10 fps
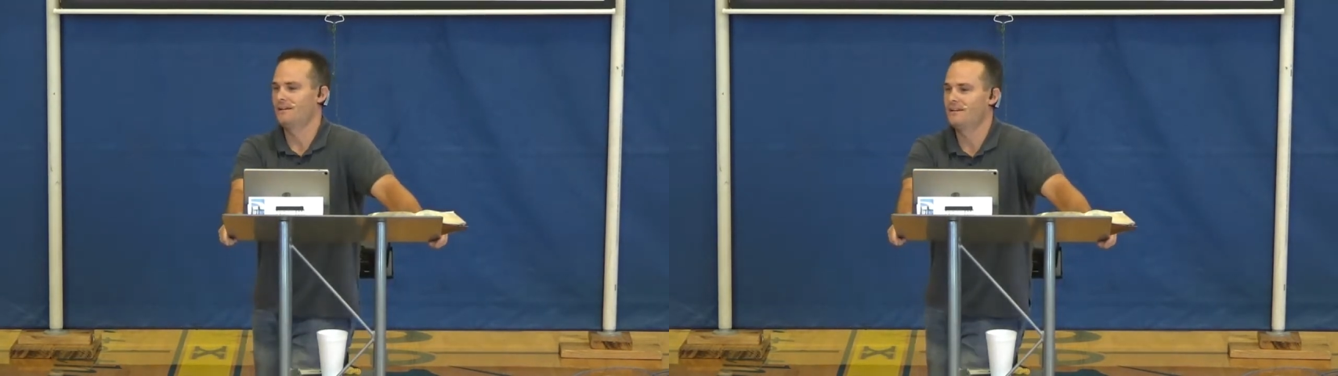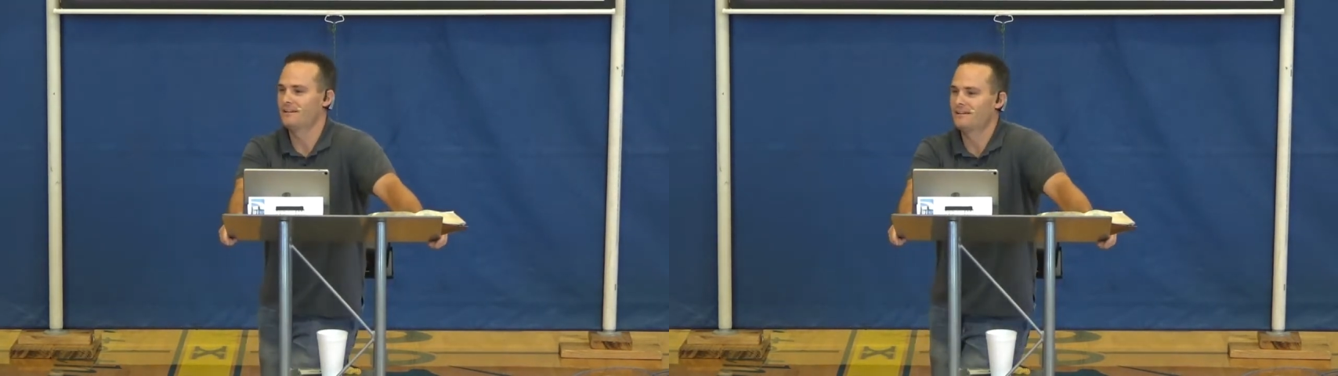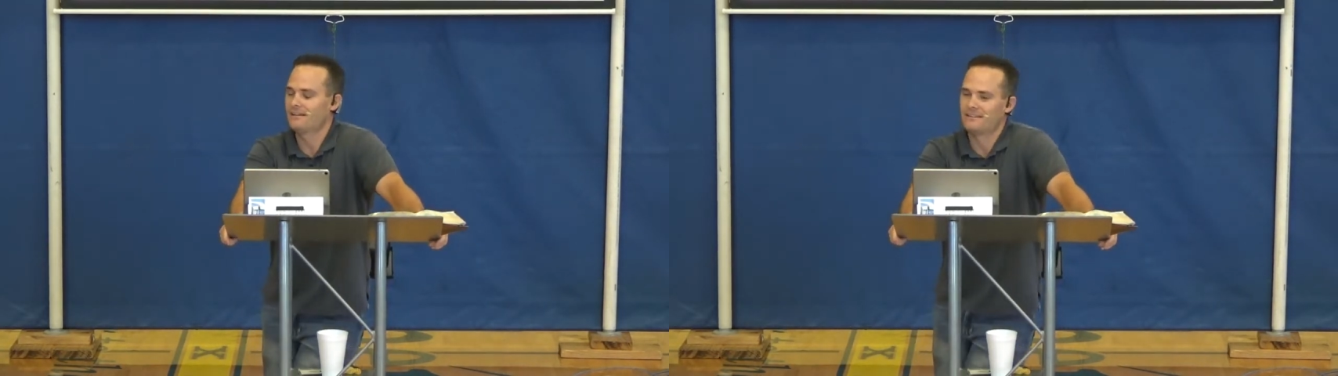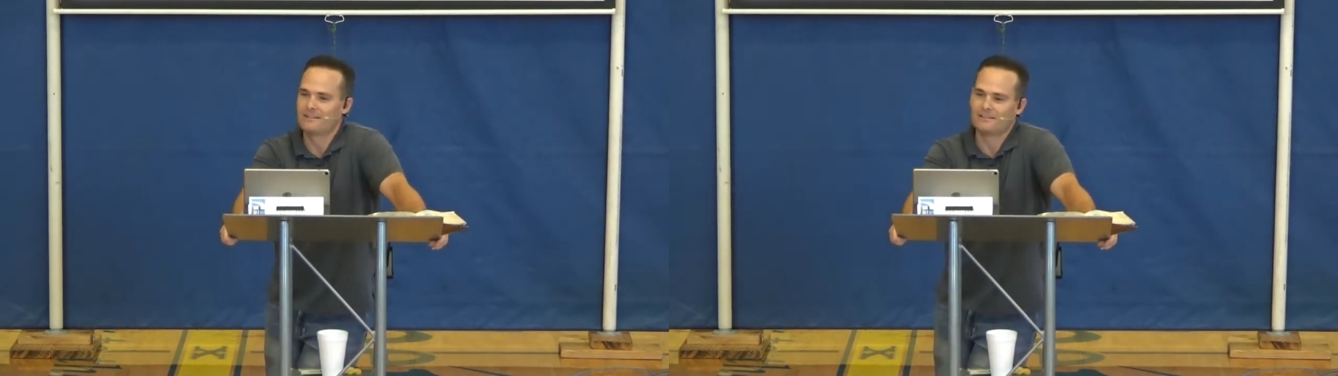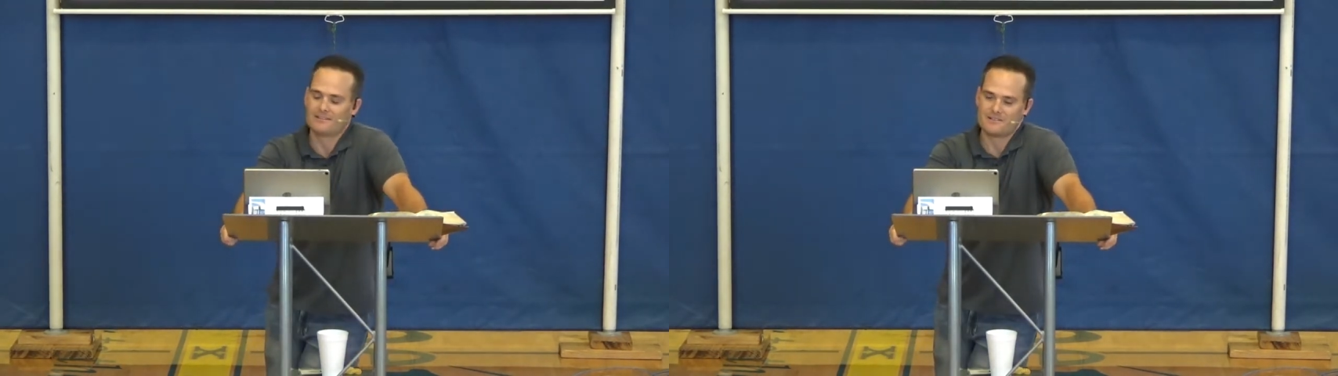
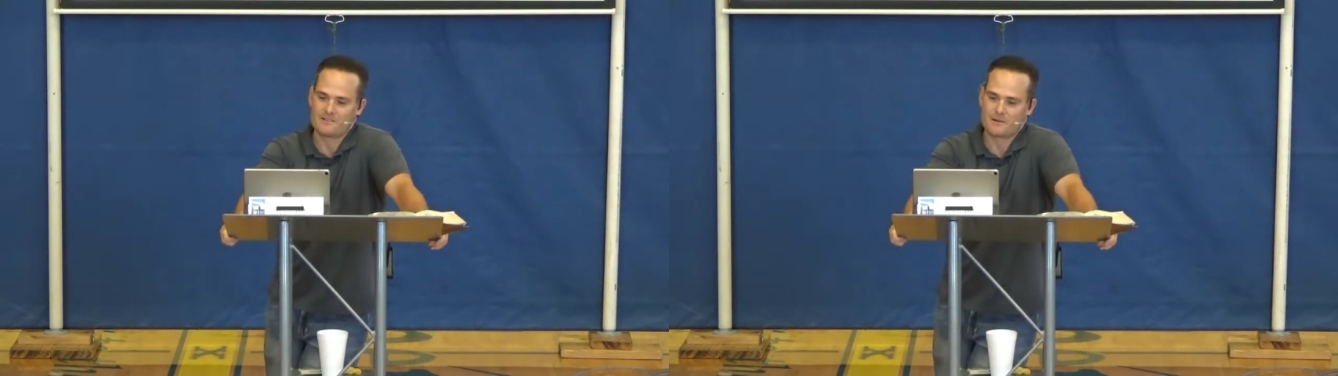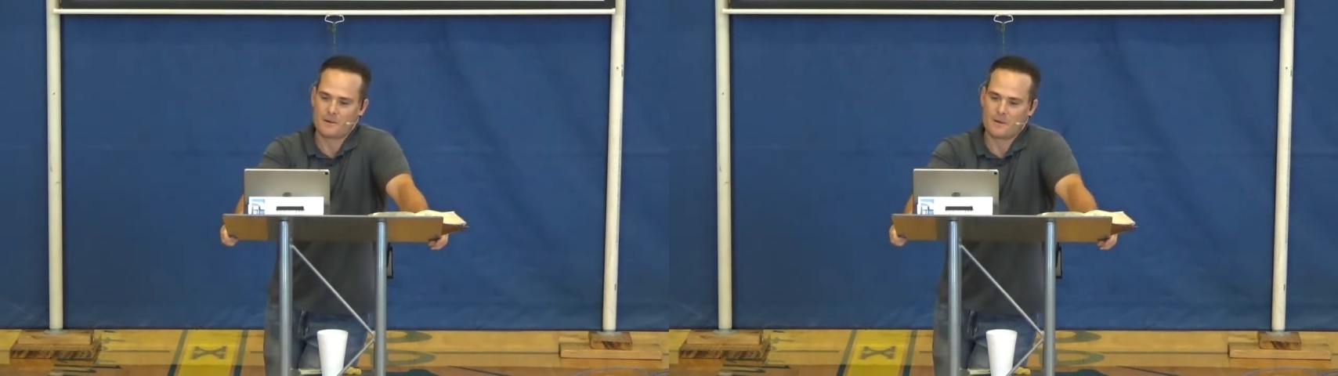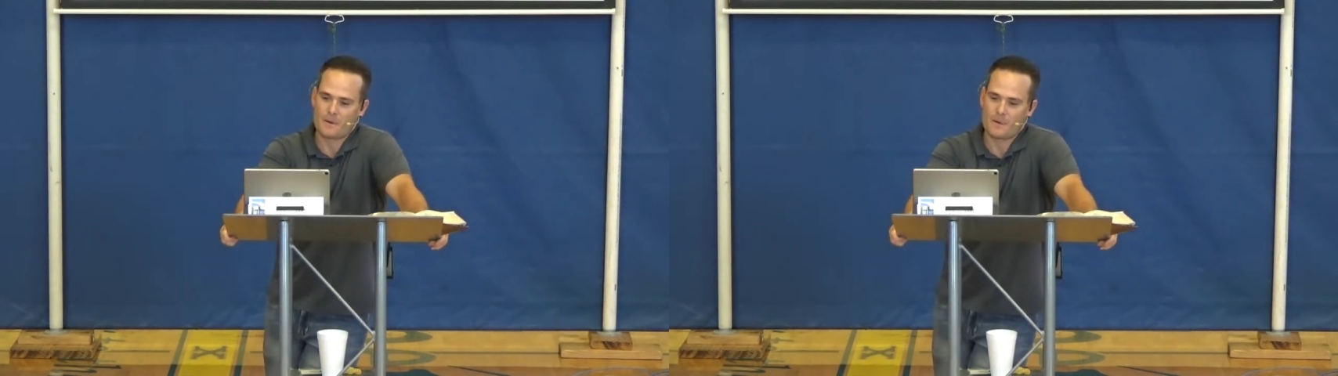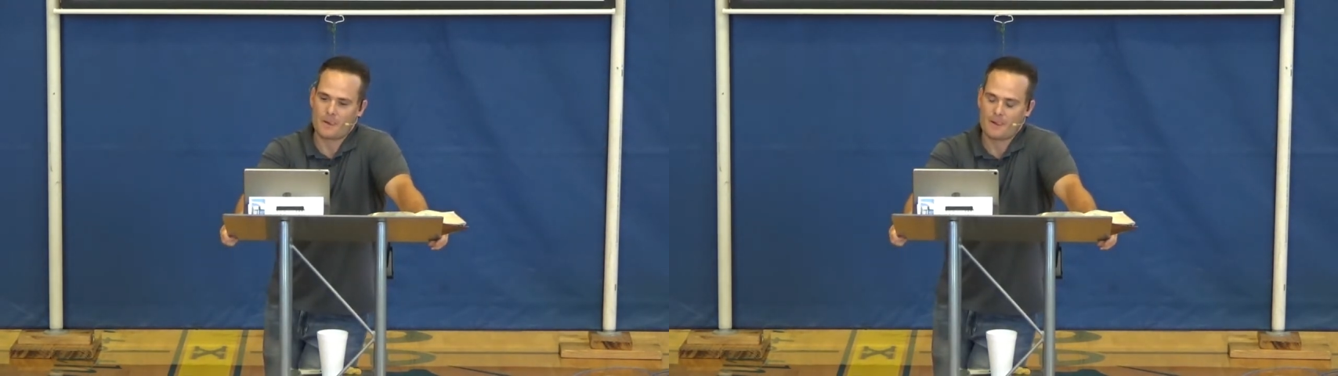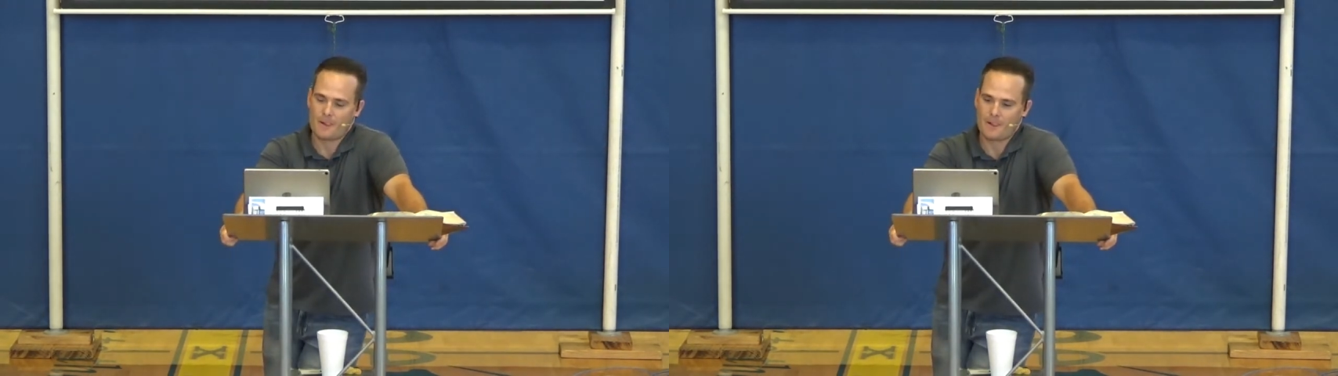
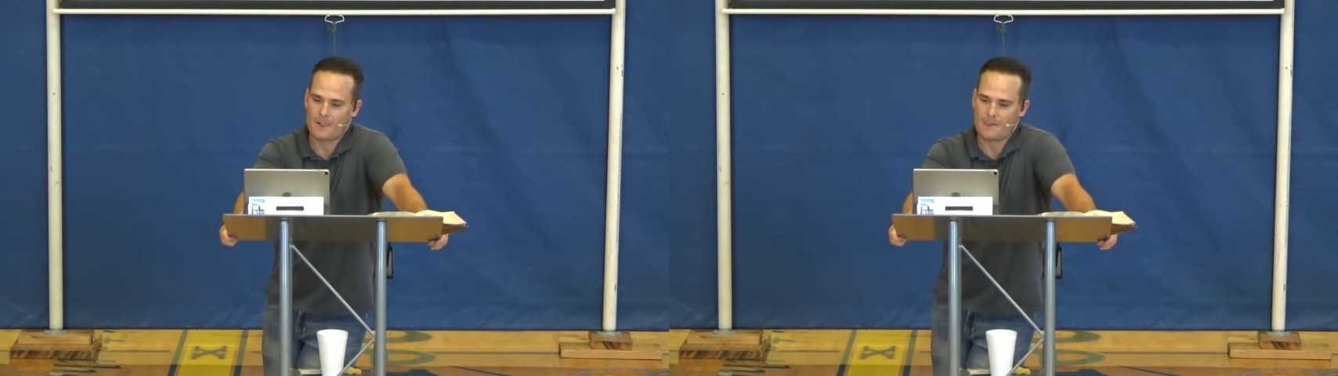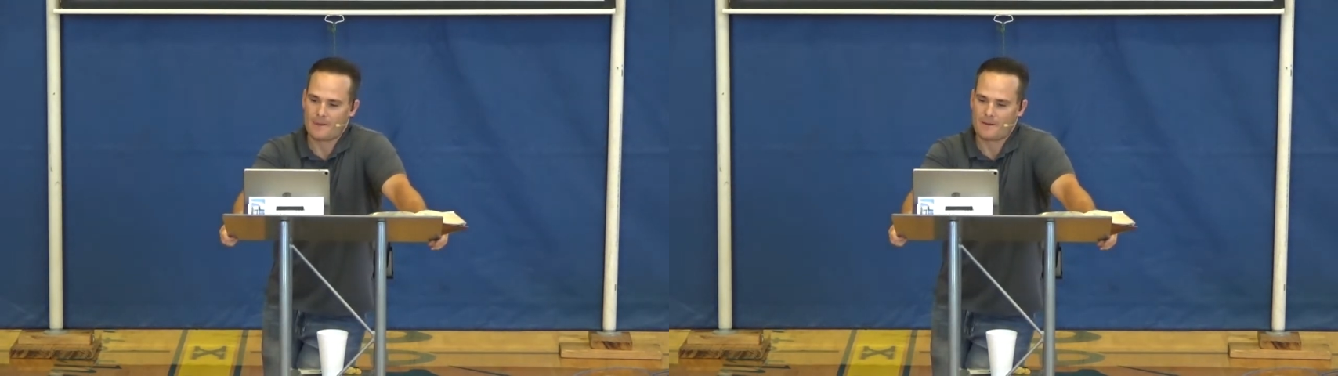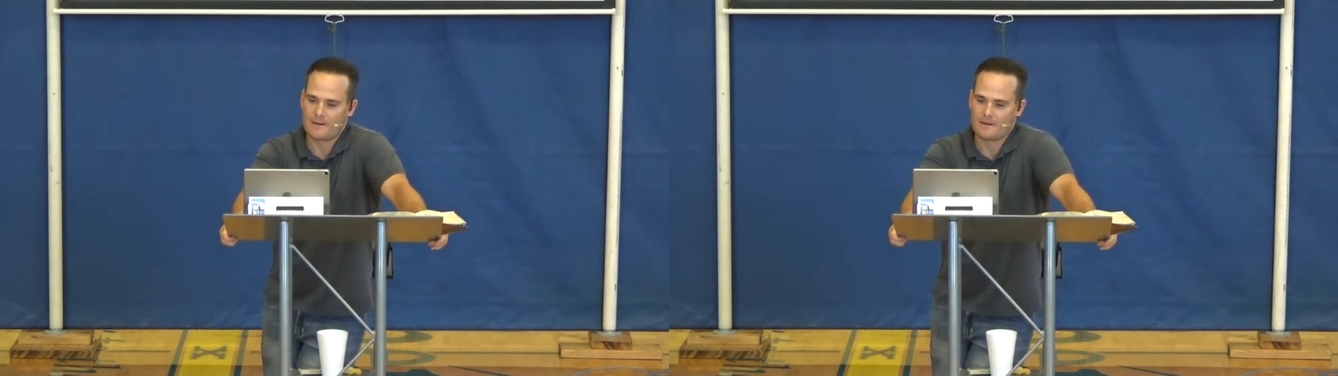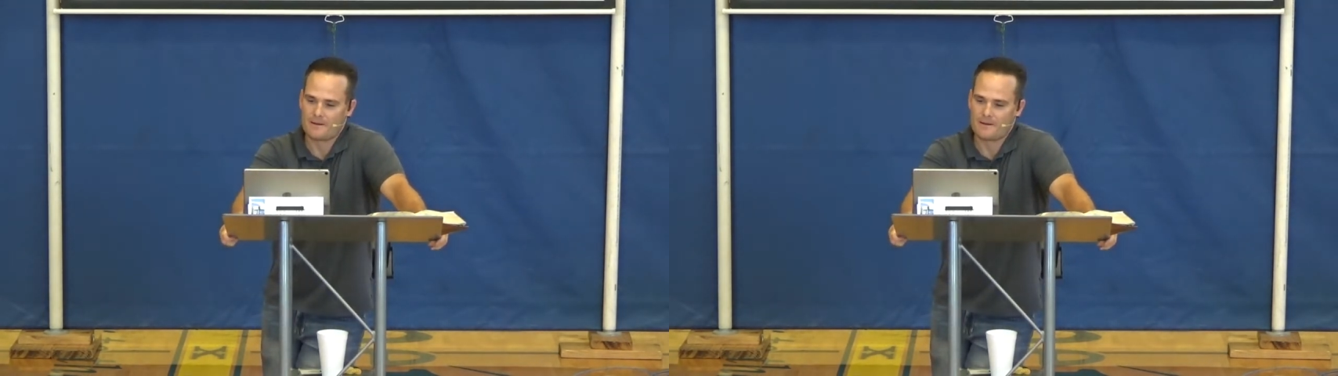(silence)